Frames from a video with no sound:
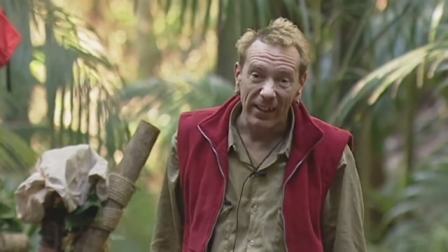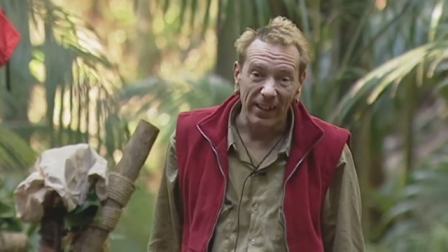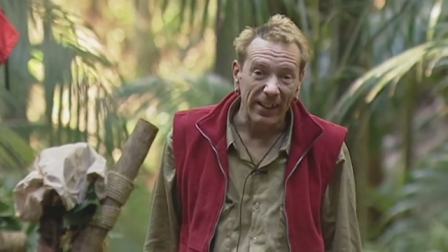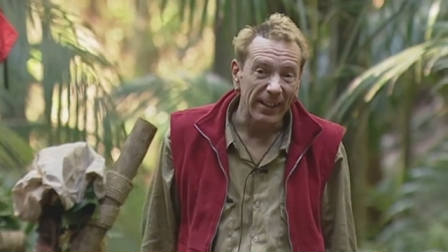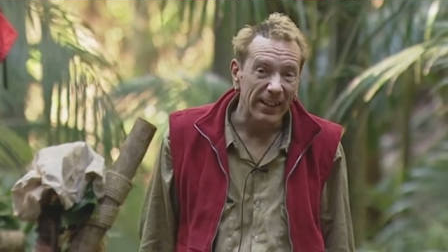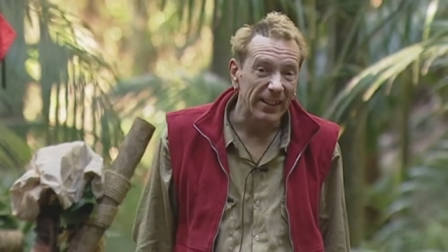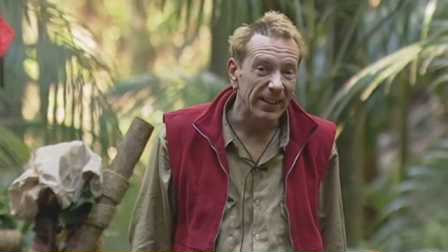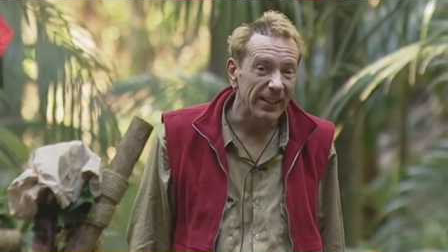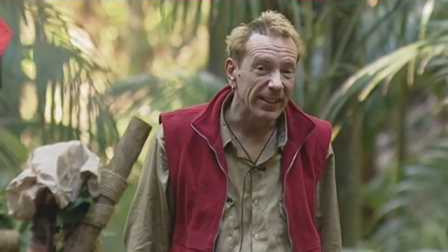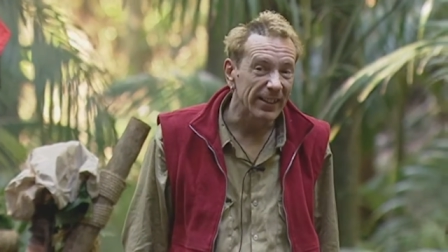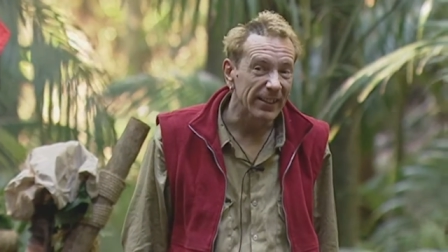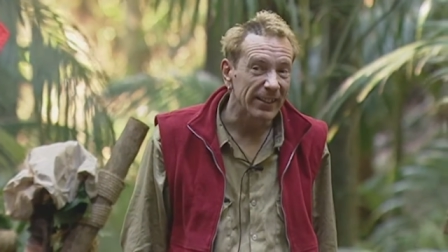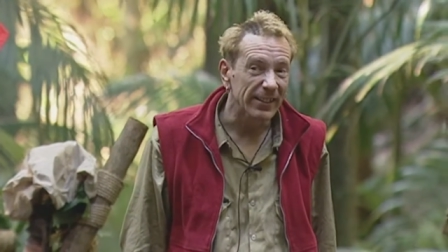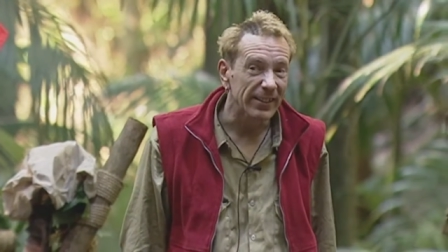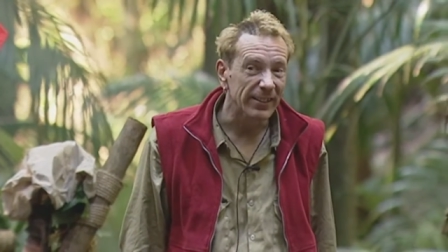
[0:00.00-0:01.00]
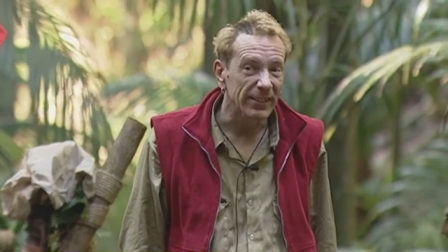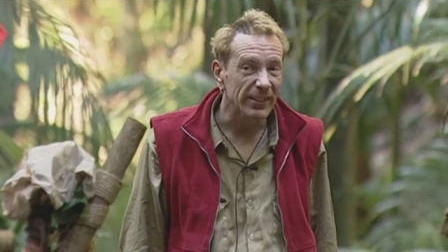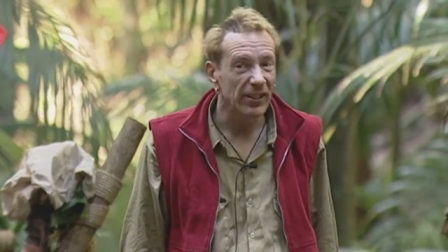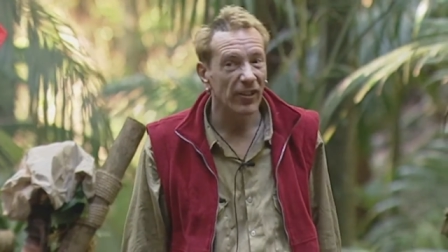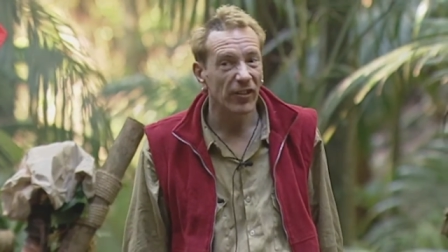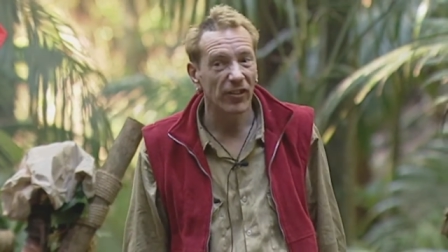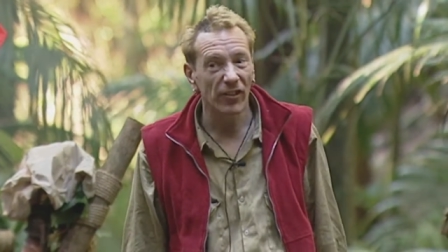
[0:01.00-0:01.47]
When you
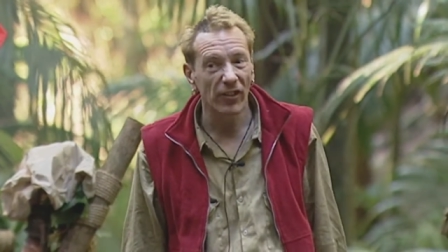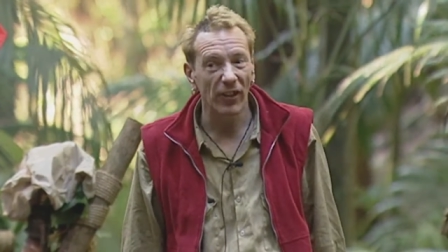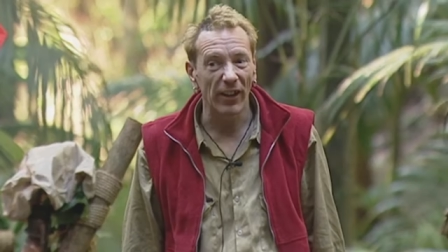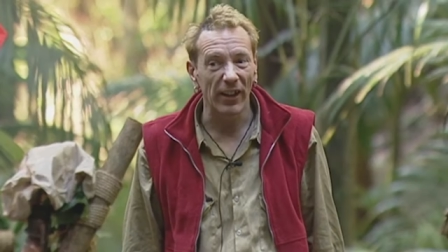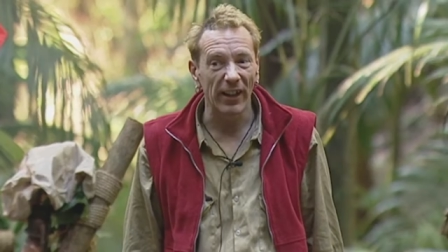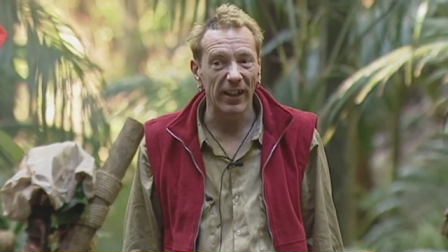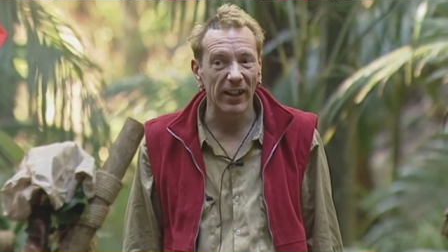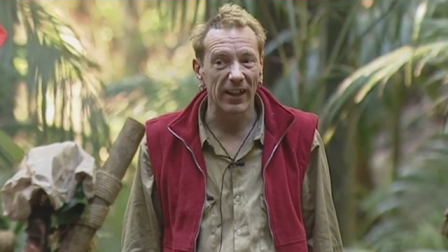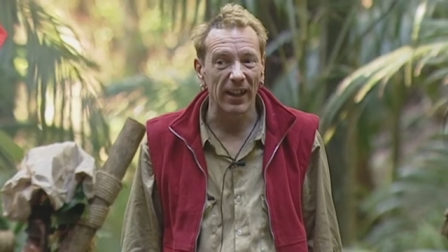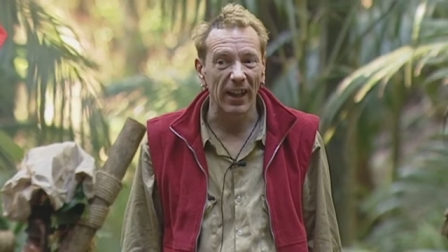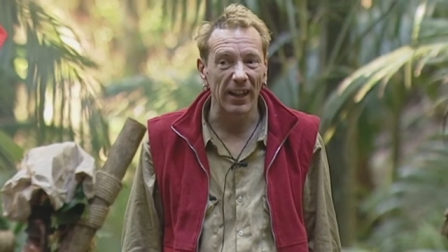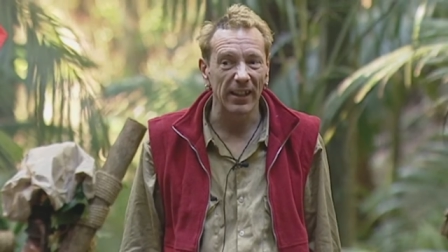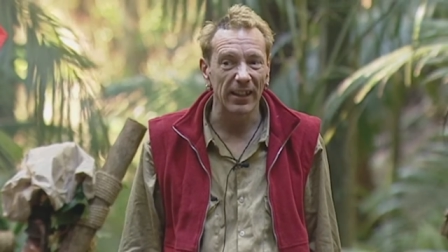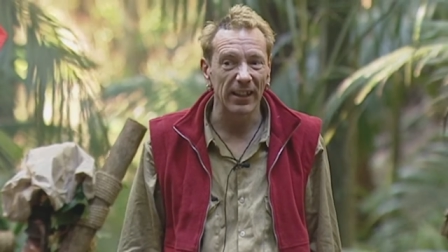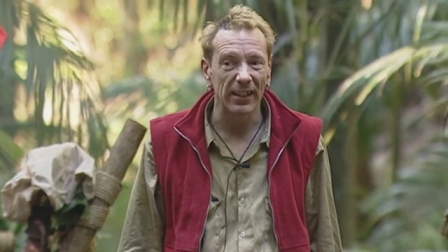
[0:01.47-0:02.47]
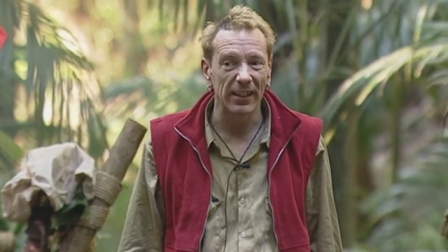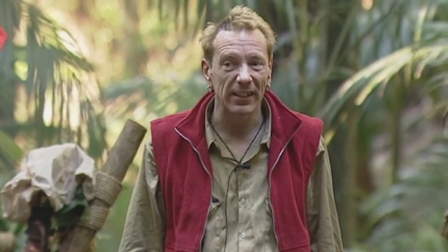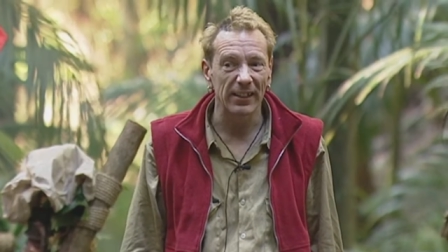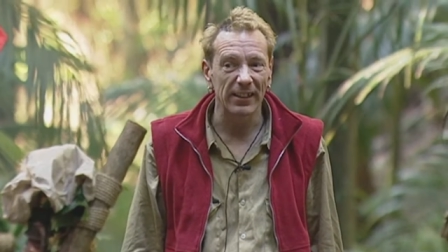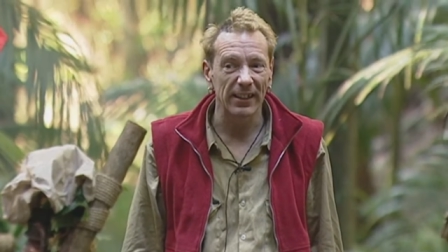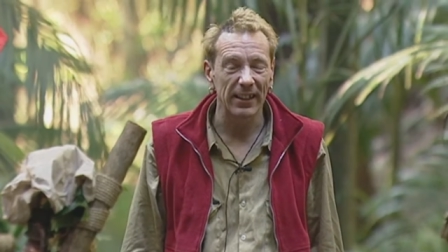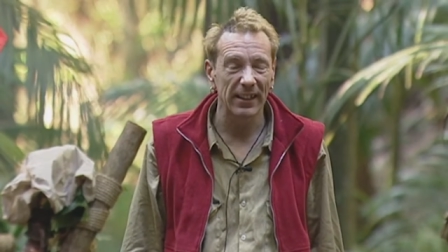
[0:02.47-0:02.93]
use the toilet, can
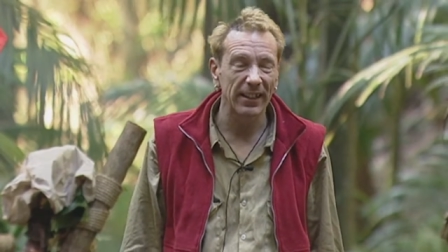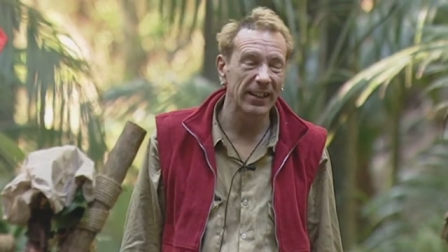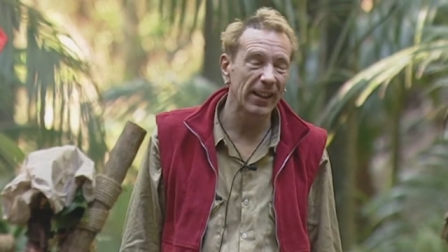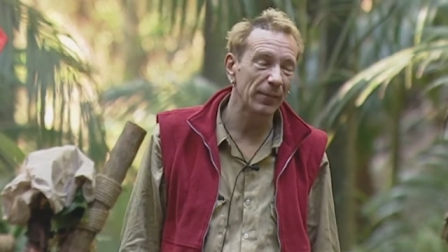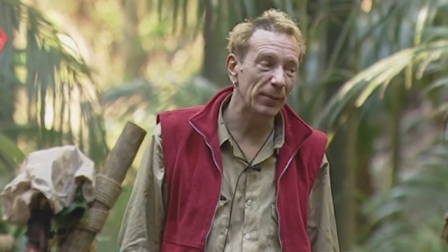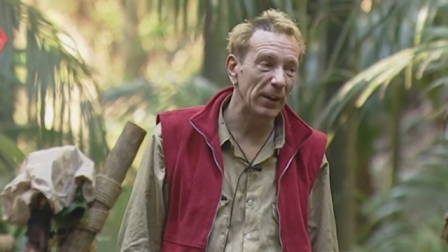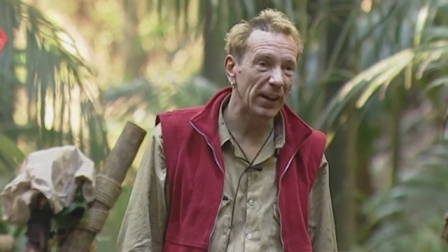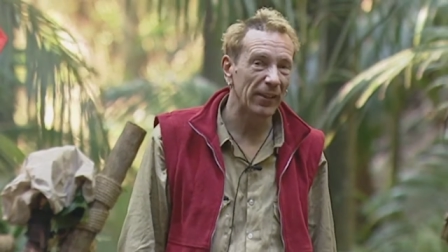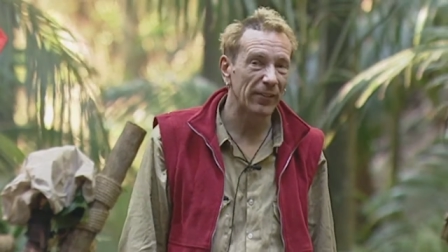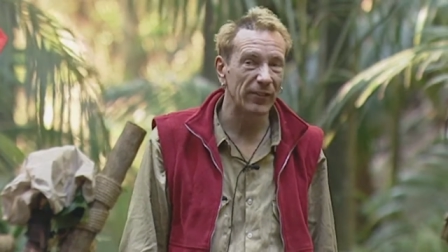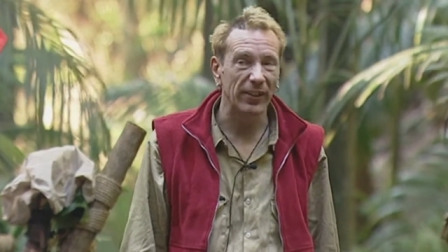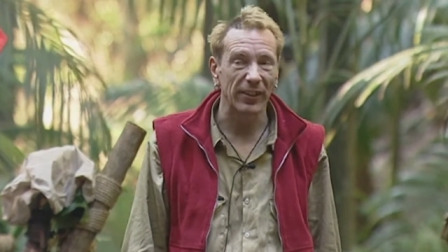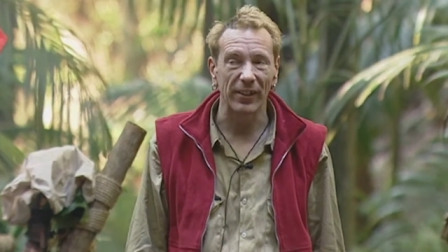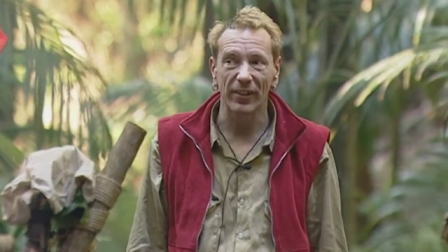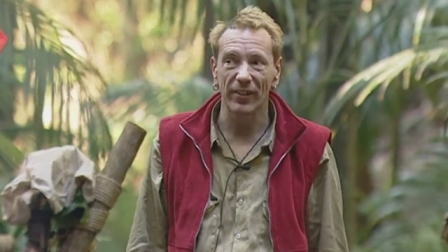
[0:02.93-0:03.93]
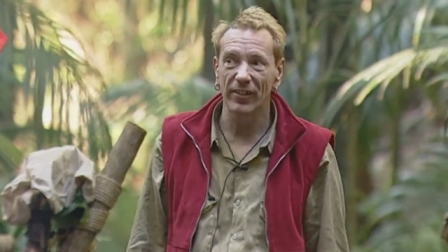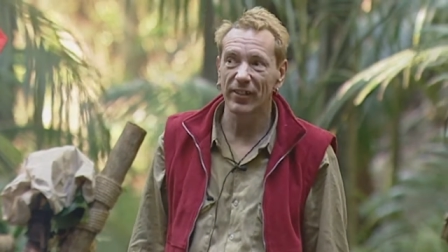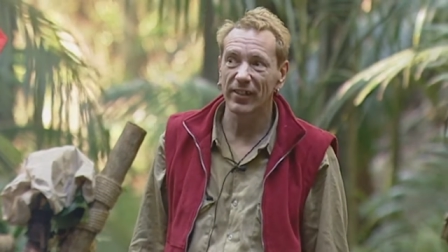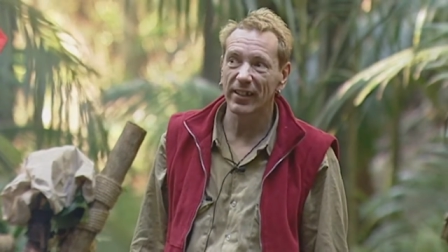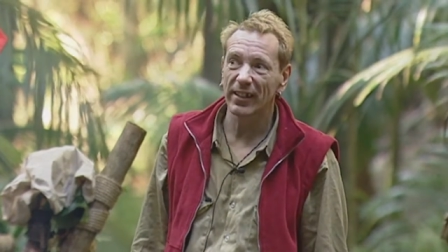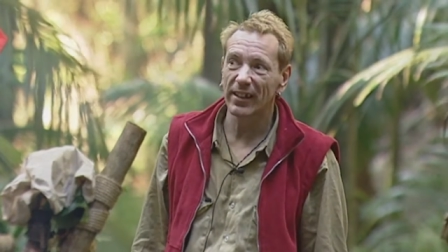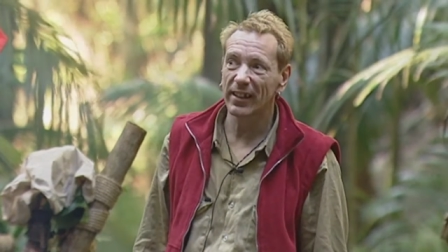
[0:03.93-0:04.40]
you clean up after yours?